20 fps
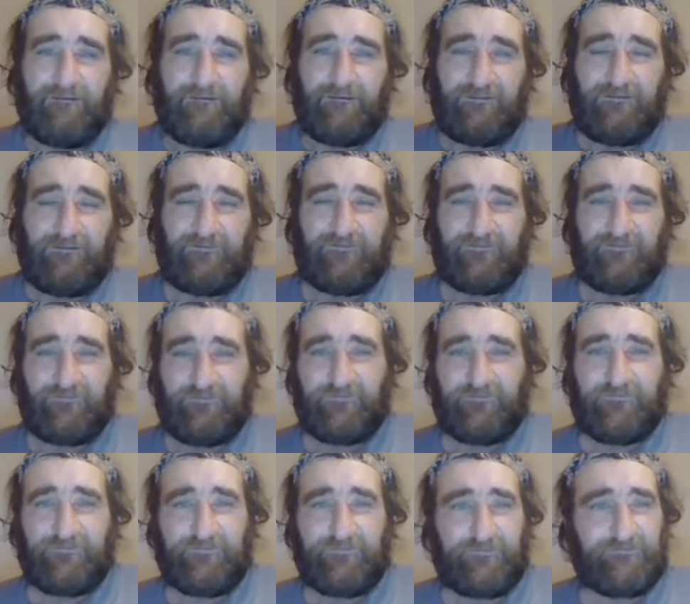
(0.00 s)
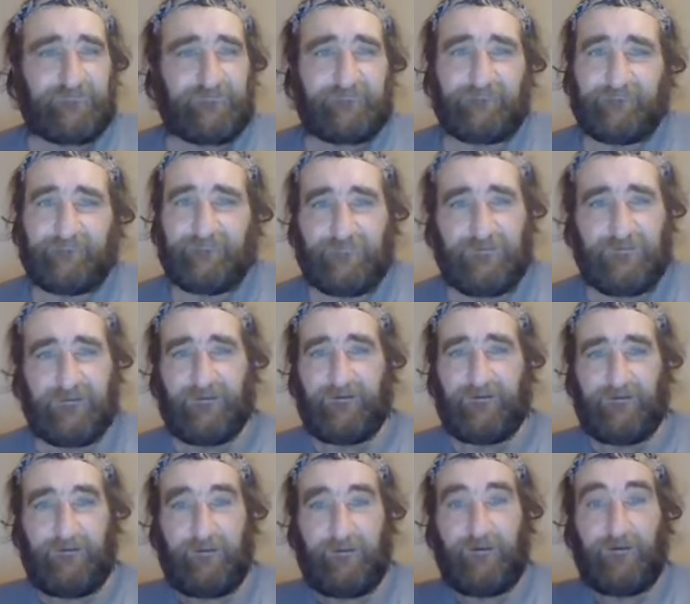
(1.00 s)
kisses, and
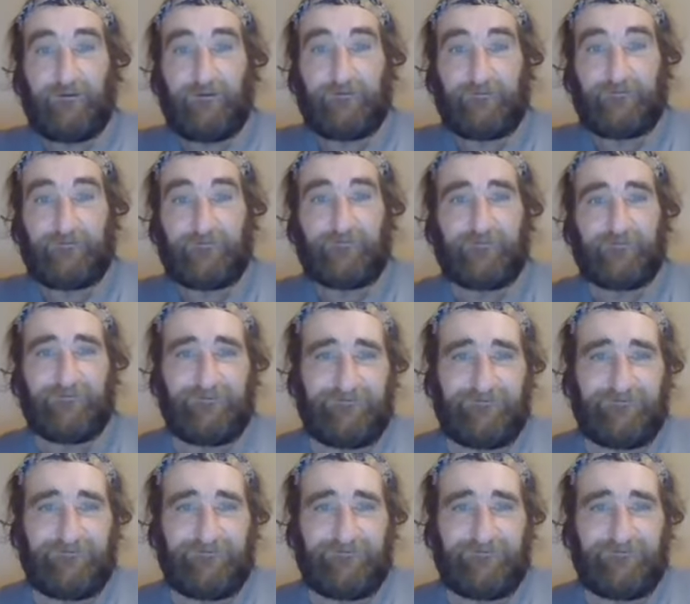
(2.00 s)
yeah, hugs.